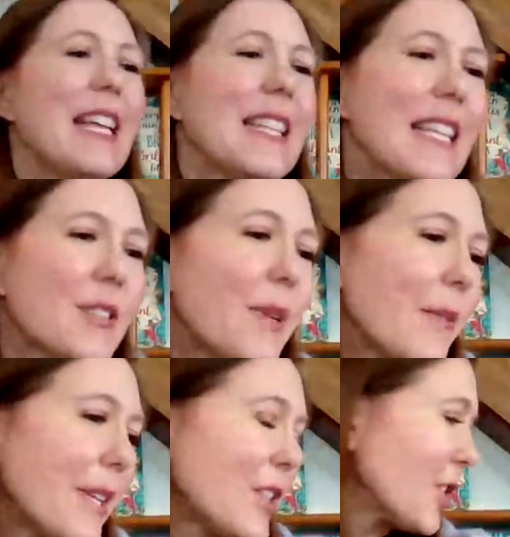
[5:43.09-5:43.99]
The next one I
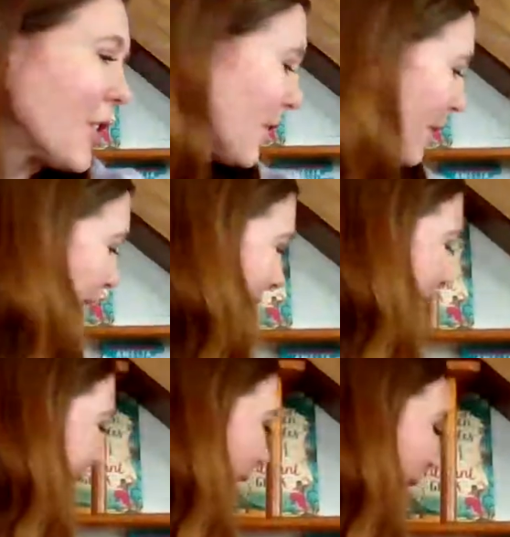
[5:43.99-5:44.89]
want to show you
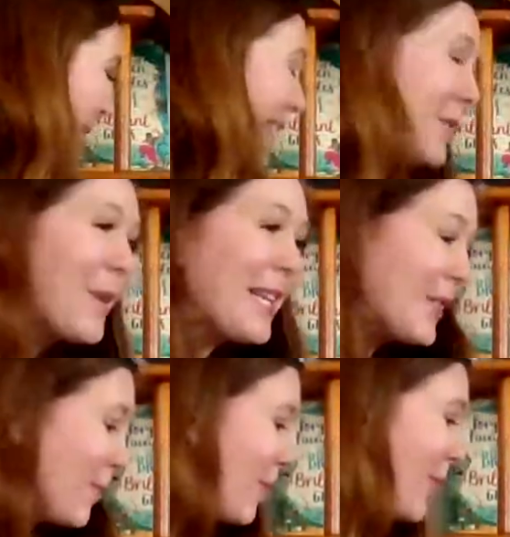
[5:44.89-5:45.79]
is, this one
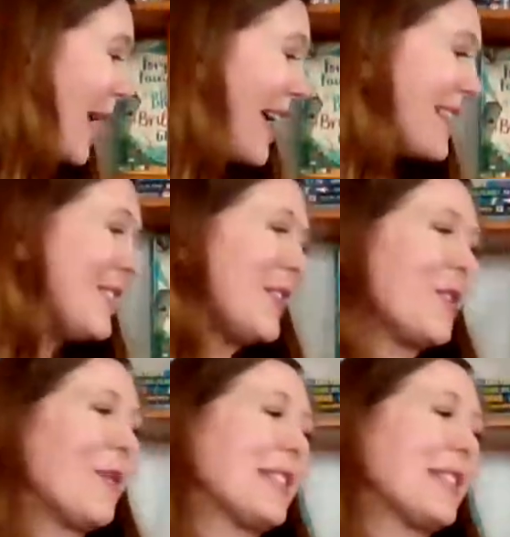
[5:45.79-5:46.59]
is brand new.